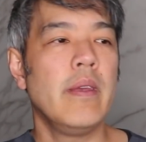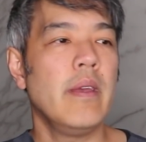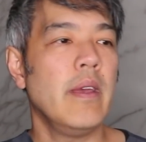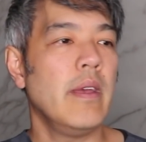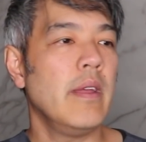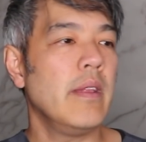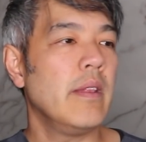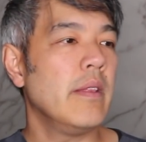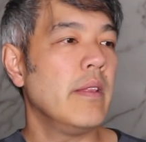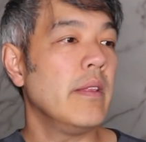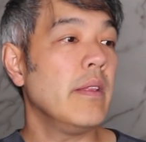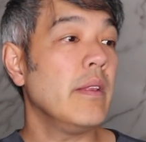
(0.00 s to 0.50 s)

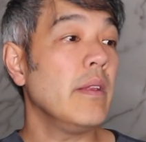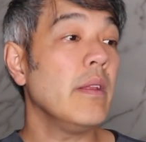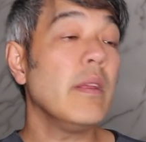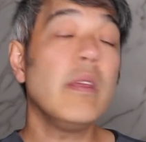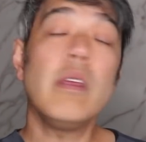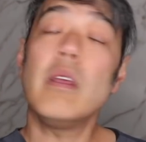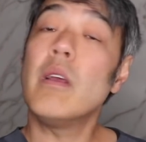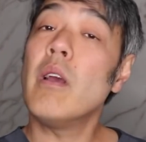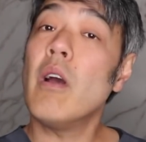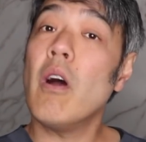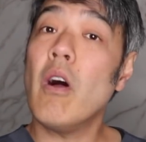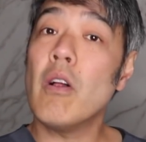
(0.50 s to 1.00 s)
And
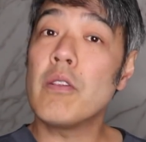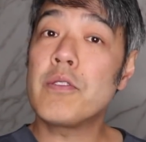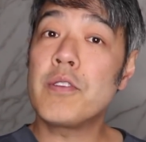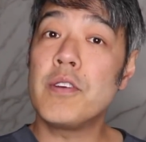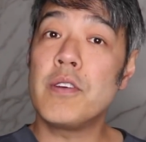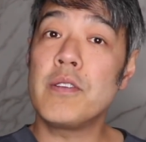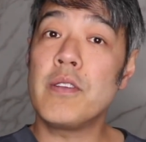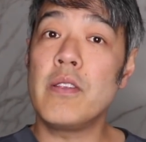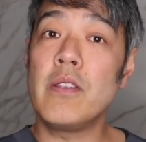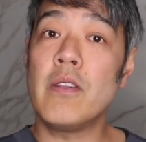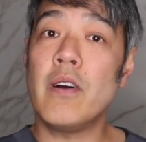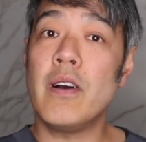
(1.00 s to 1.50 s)

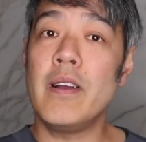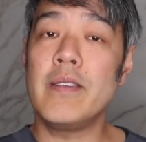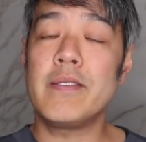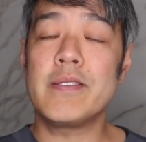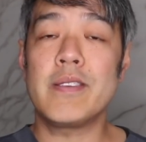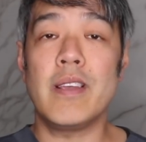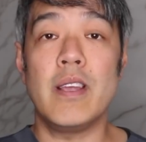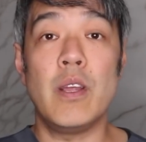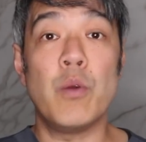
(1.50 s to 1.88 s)
alternate nights,